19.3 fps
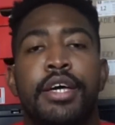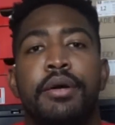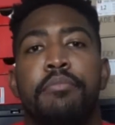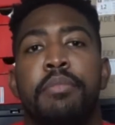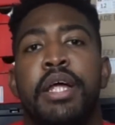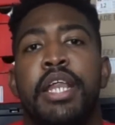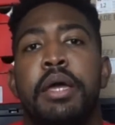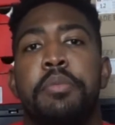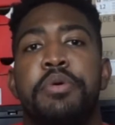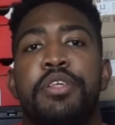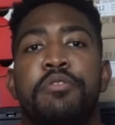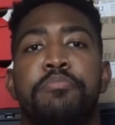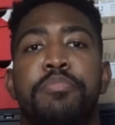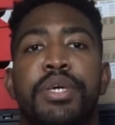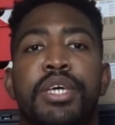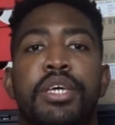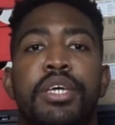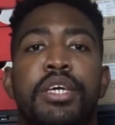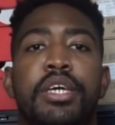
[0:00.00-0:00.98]
my name is
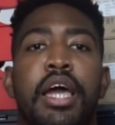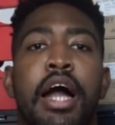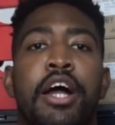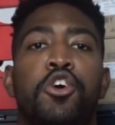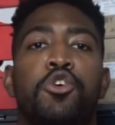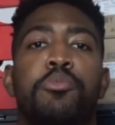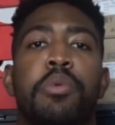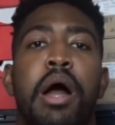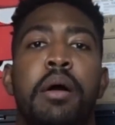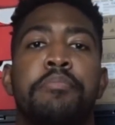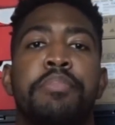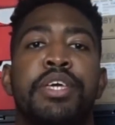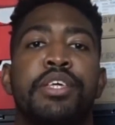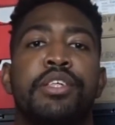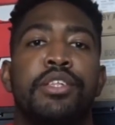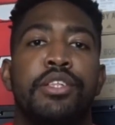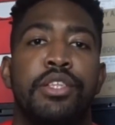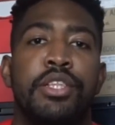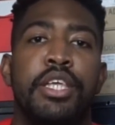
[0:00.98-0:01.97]
B. I go by B
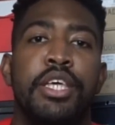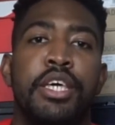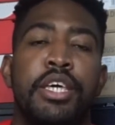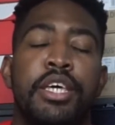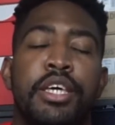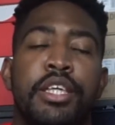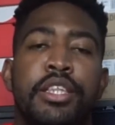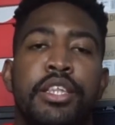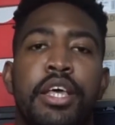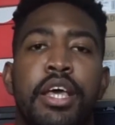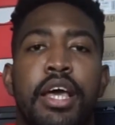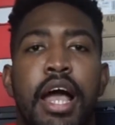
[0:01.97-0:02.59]
Sneaks.